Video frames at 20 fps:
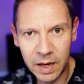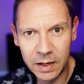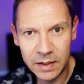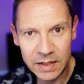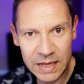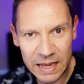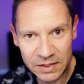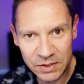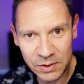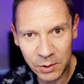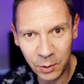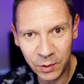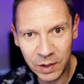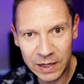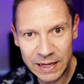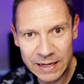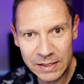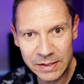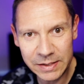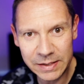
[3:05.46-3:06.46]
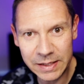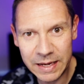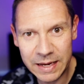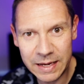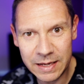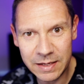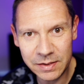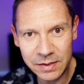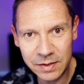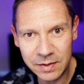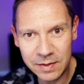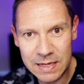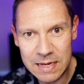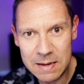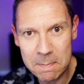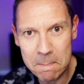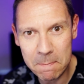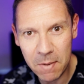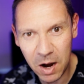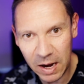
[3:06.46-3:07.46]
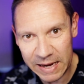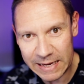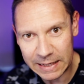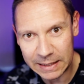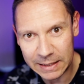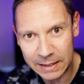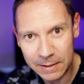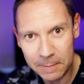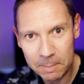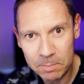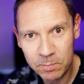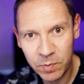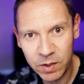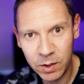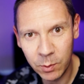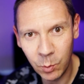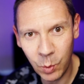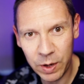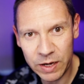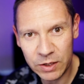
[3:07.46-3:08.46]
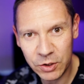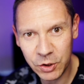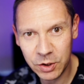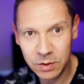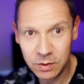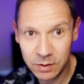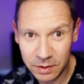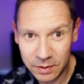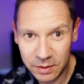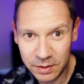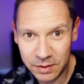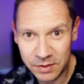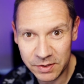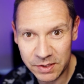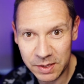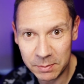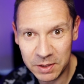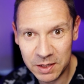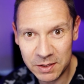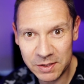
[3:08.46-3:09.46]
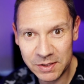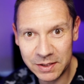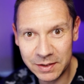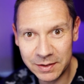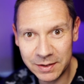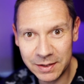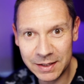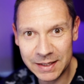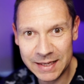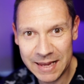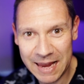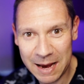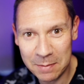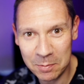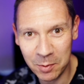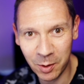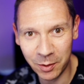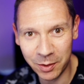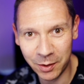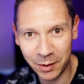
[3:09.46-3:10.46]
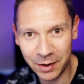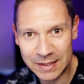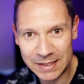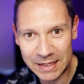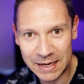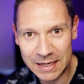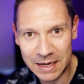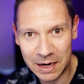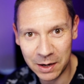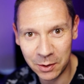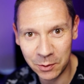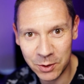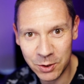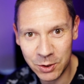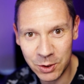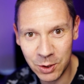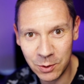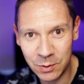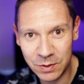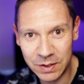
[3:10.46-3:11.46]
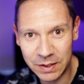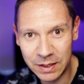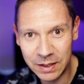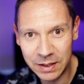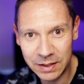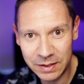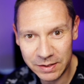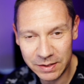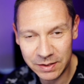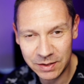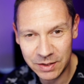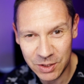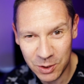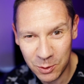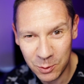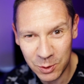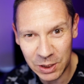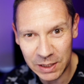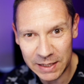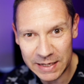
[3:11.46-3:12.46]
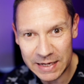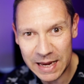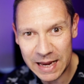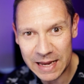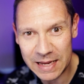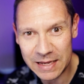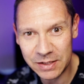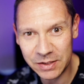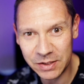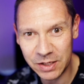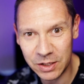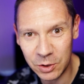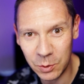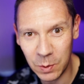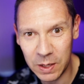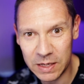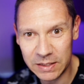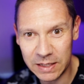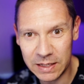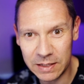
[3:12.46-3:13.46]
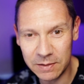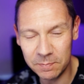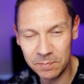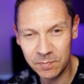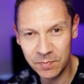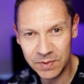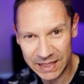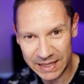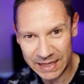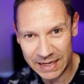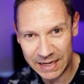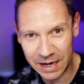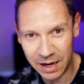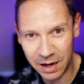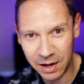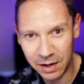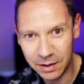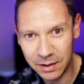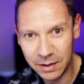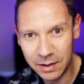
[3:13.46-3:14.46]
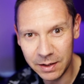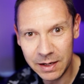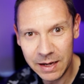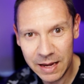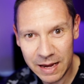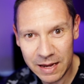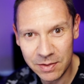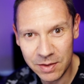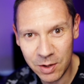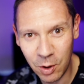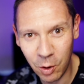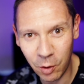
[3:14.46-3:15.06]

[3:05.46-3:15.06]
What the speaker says: Next on the list is the mic, which, similar to the camera that I take out on the shoot, usually is situated here in the